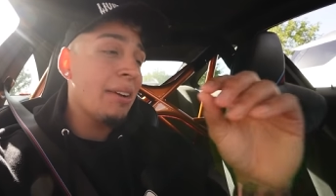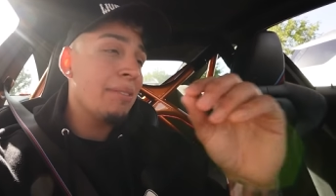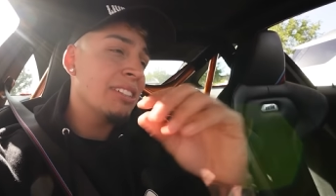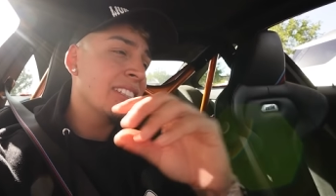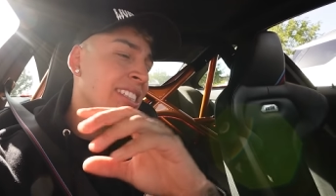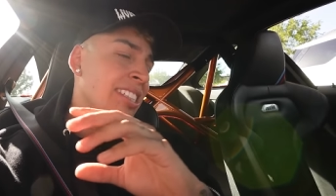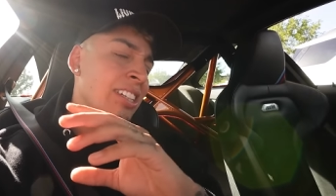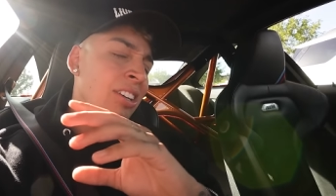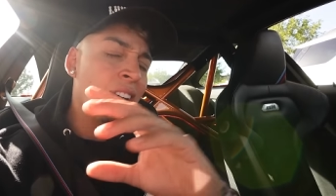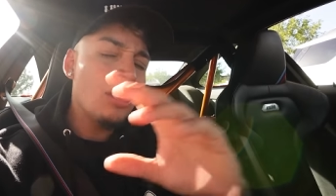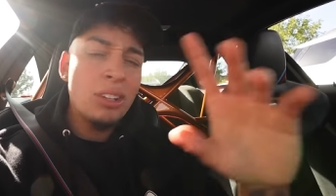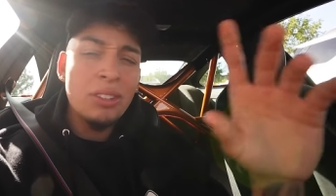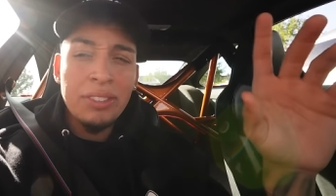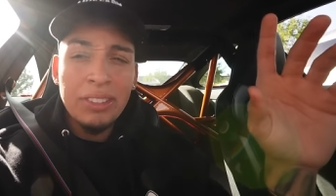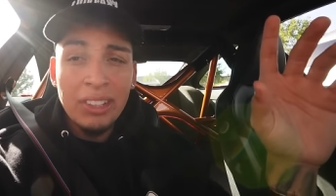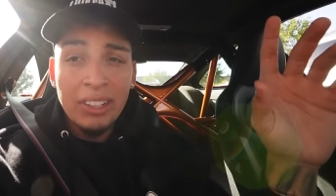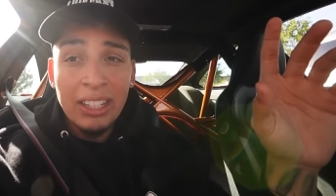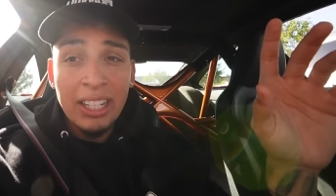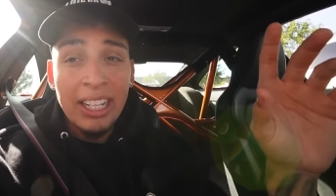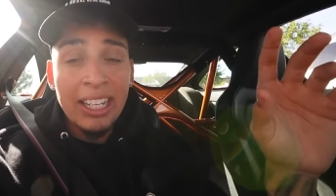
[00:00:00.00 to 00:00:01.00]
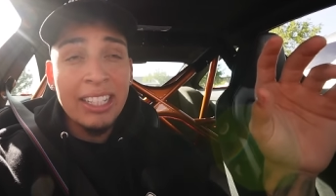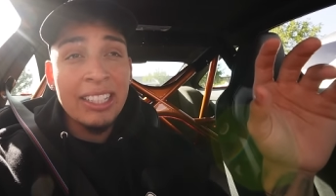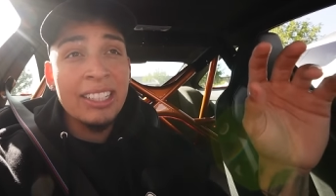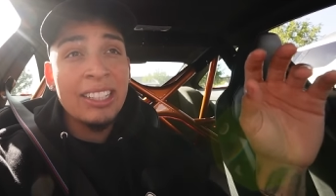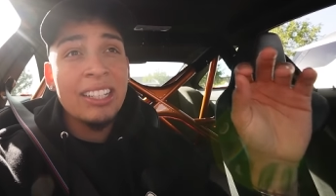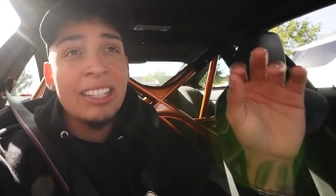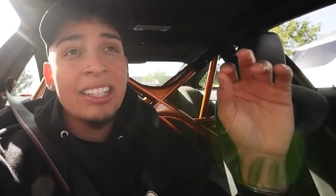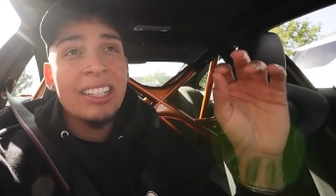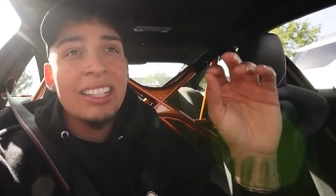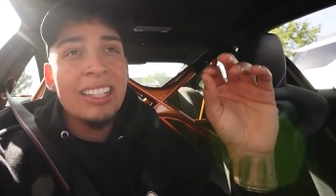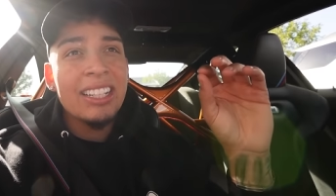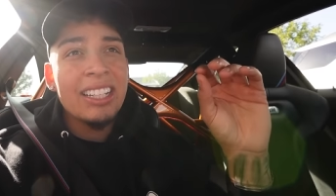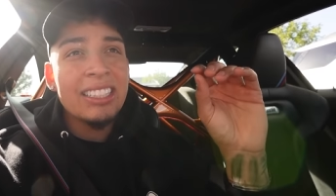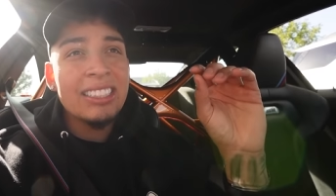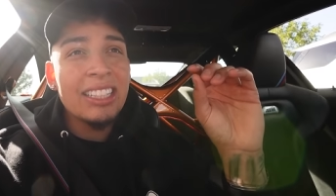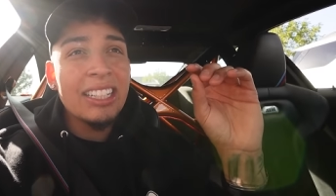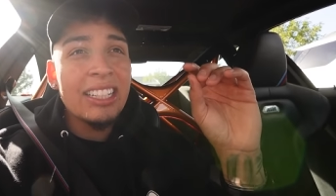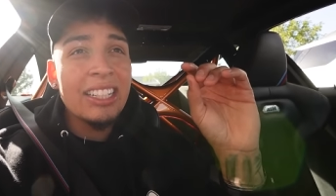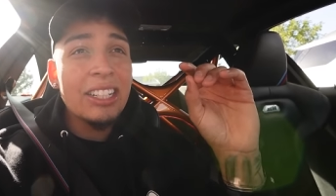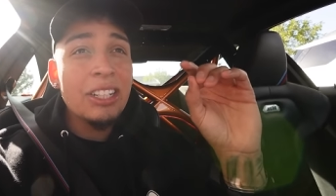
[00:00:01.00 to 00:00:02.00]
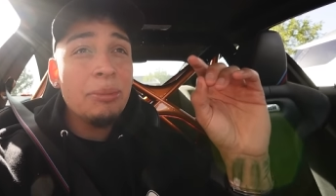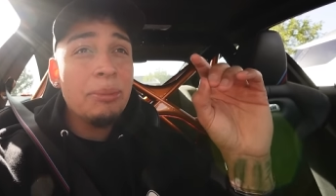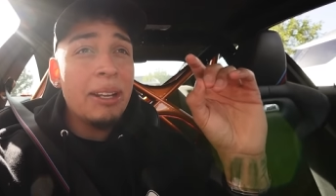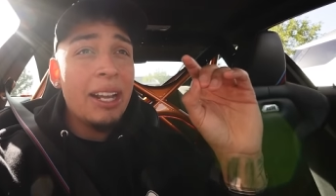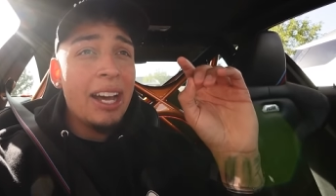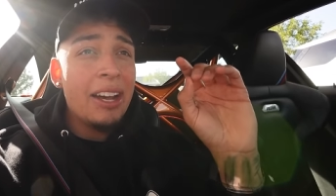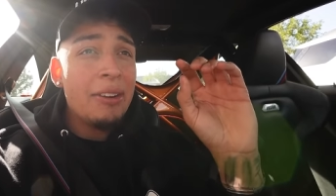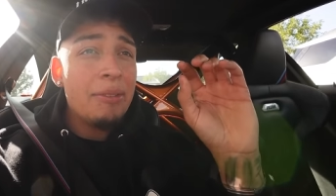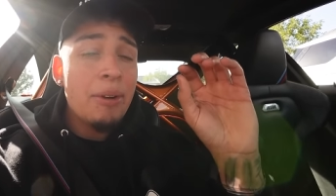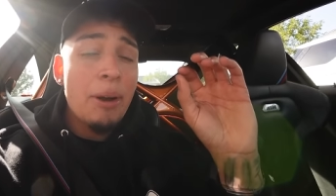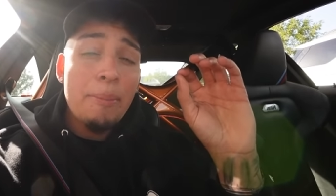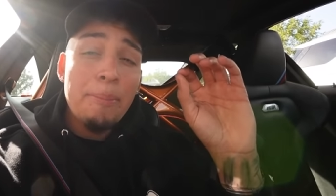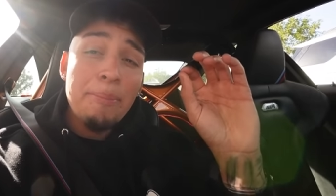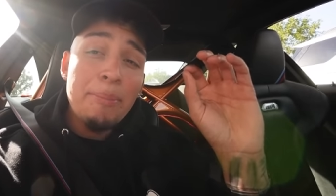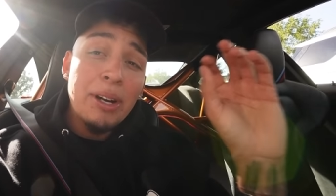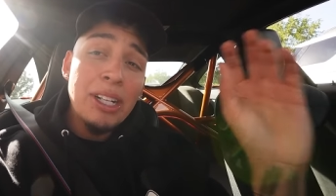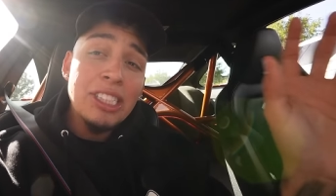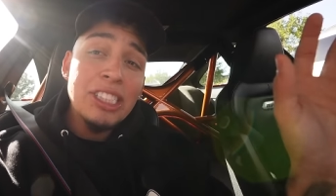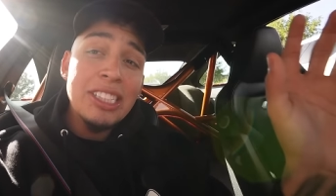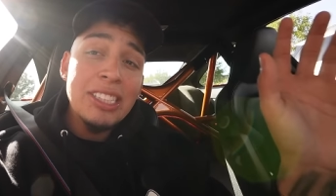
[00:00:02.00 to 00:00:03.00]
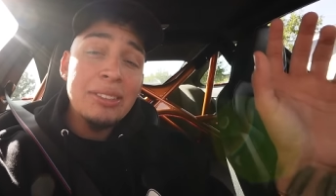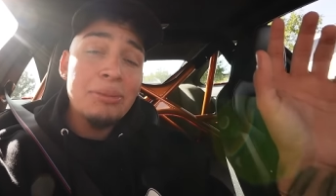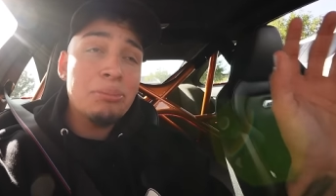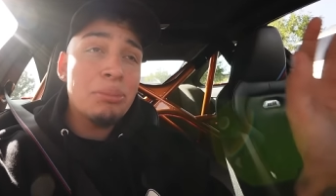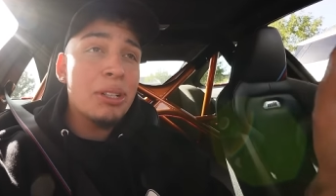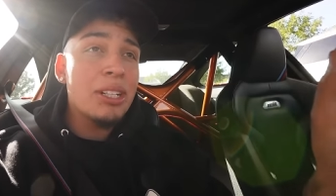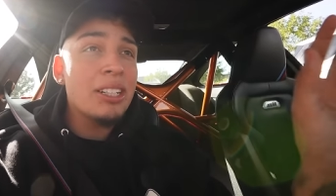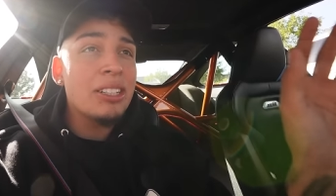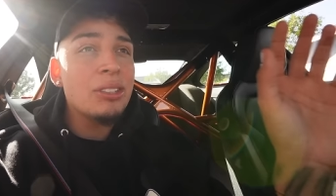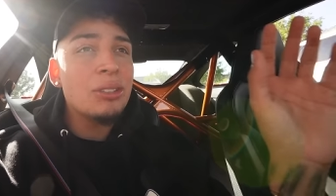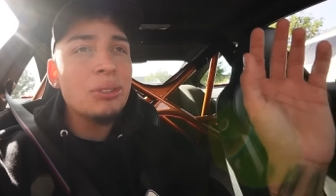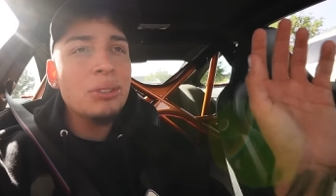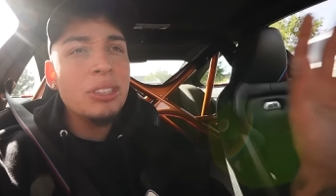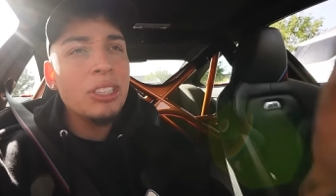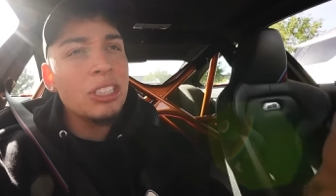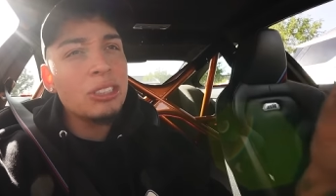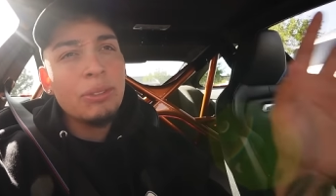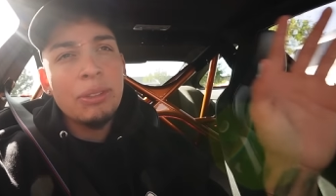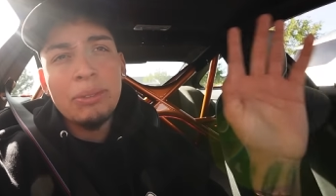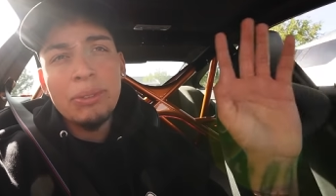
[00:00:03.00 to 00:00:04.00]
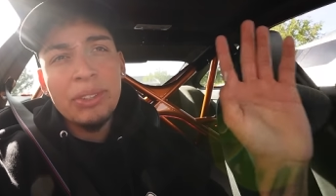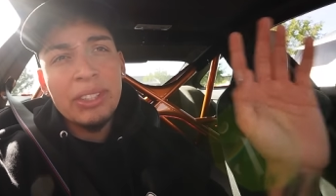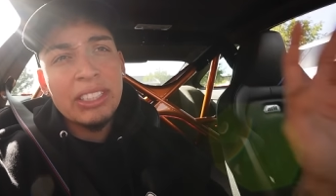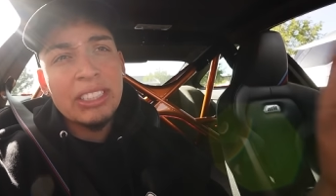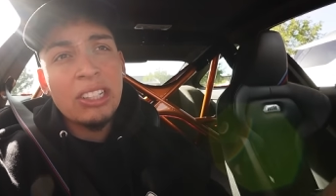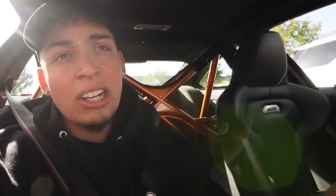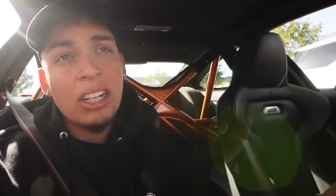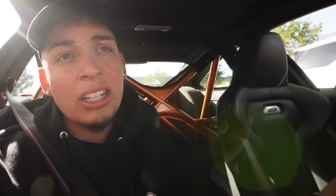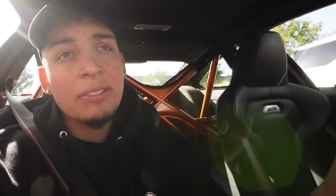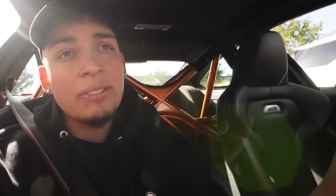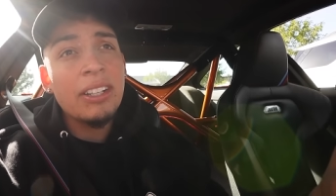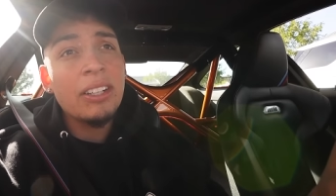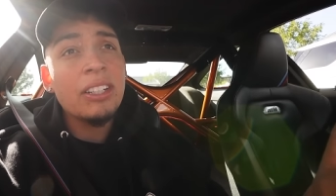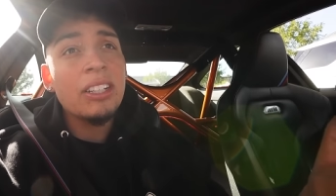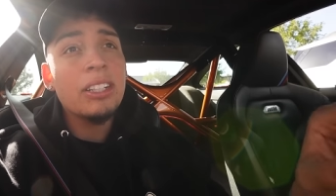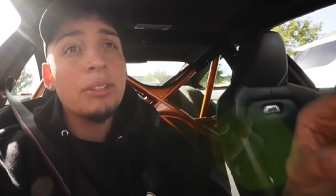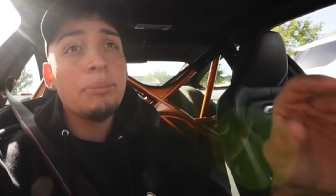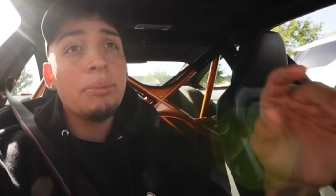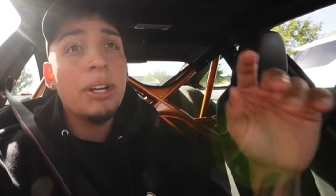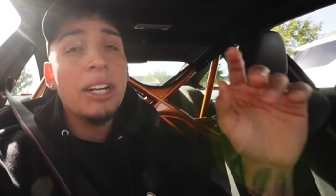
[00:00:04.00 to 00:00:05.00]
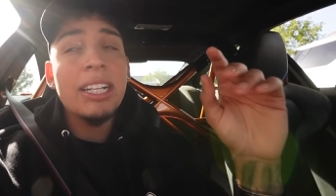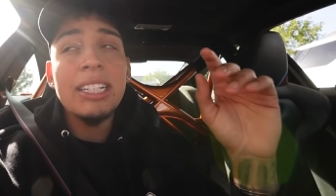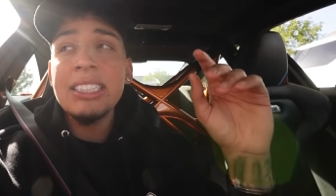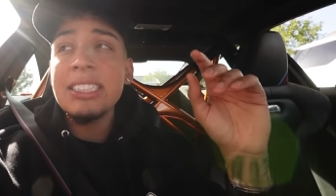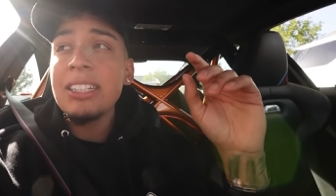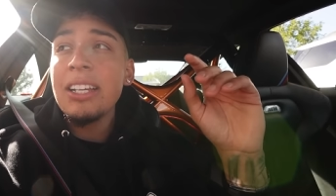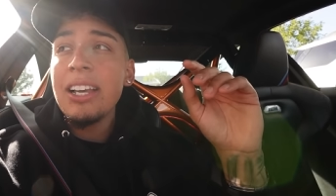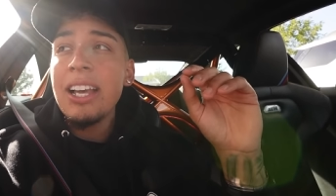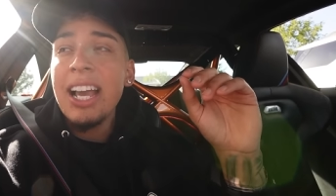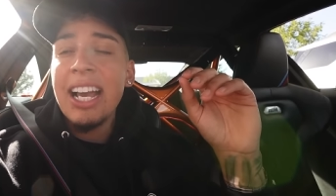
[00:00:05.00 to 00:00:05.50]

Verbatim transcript: I've been seeing it all over online. It's a little bit out of my budget, but who knows, maybe we could talk them down on the price.